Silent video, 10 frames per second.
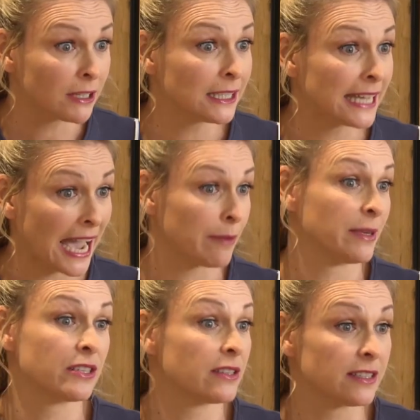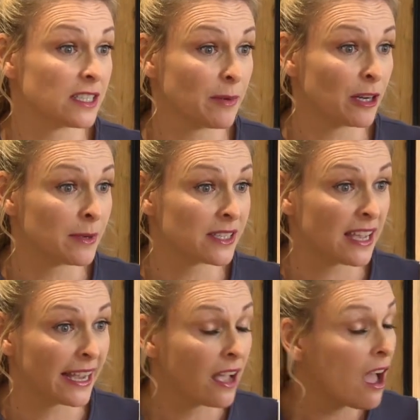really came into this experiment
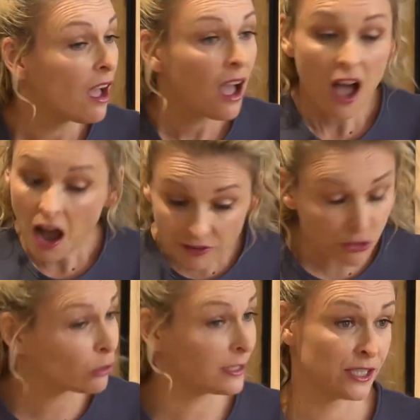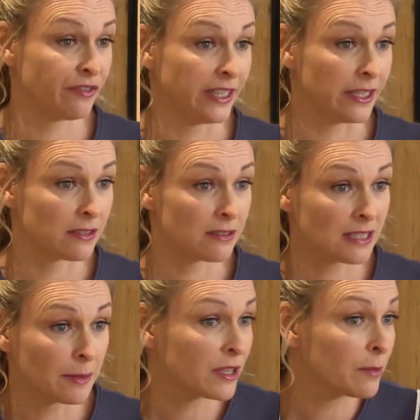saying, I've got all these fears.
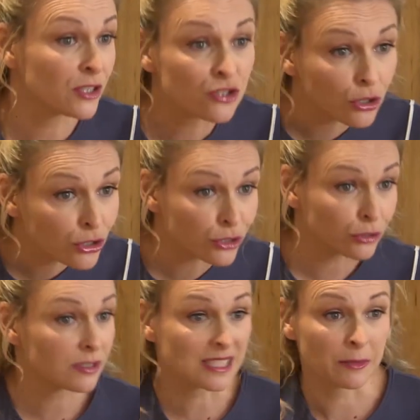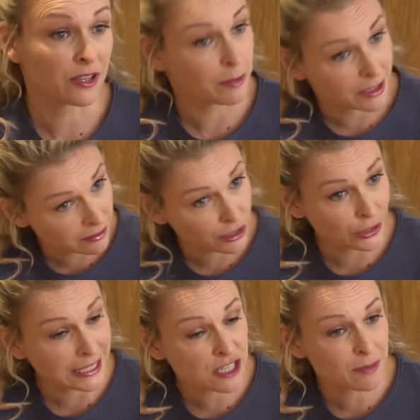Some of them are social, some of them are, you
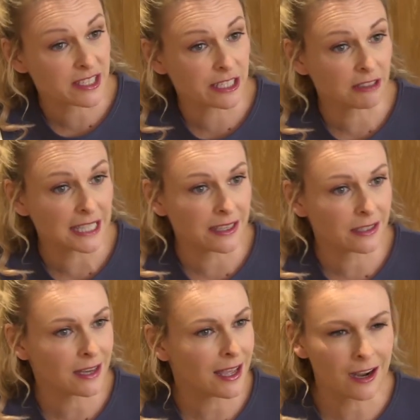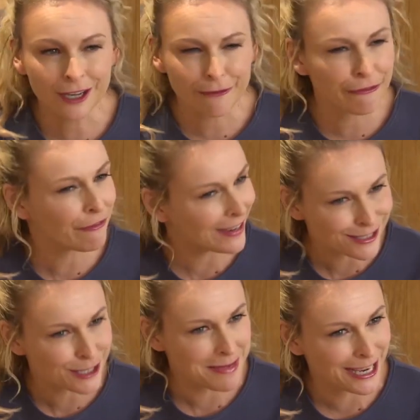know, intimacy related, and I'm going to
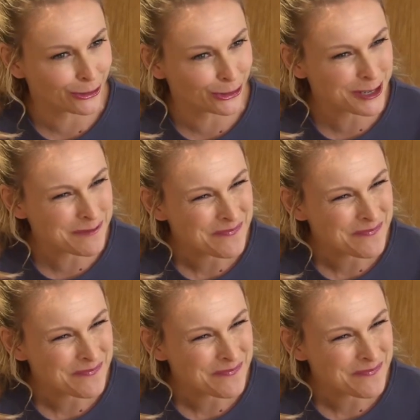face them head on.